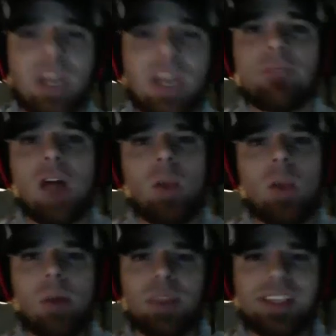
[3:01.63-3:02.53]
I'm going to
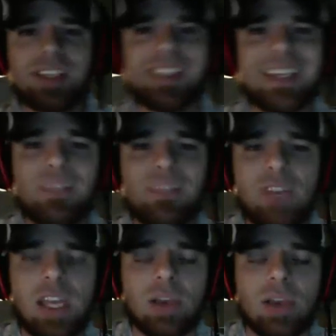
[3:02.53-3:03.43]
follow up with 6
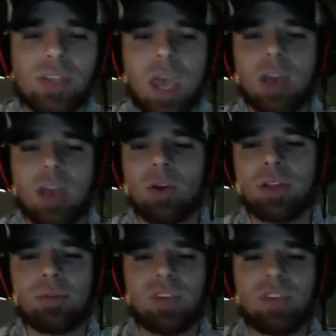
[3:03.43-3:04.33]
videos
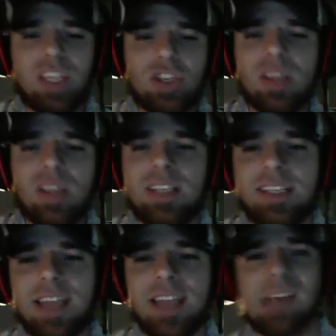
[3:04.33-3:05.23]
going through each of the
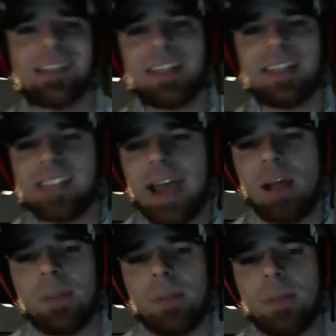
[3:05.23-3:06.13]
details and the
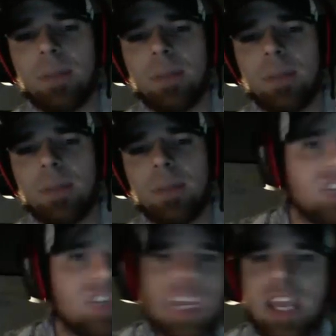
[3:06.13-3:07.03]
setup and what
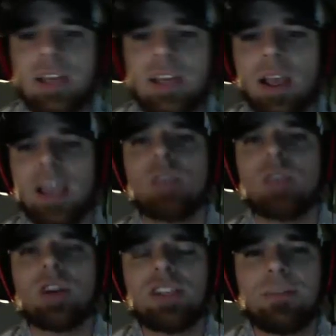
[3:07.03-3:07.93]
you need in
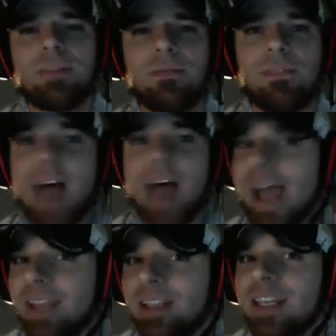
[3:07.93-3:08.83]
order to
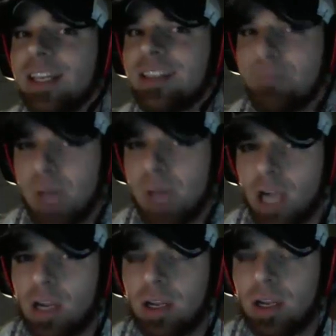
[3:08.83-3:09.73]
finally
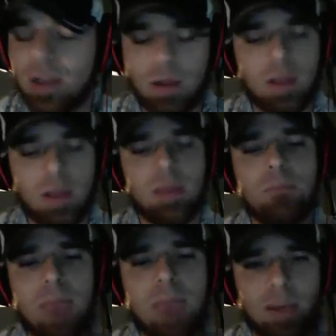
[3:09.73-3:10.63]
debunk
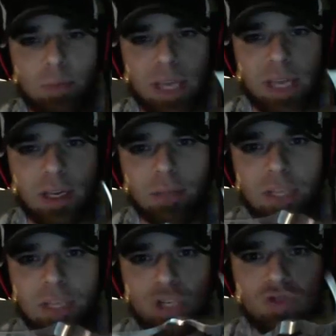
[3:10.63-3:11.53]
the metal
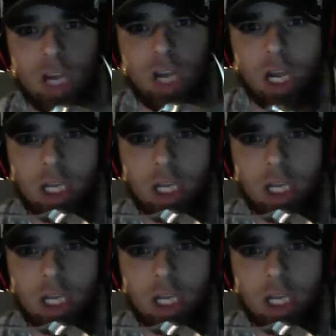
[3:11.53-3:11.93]
bending mystery.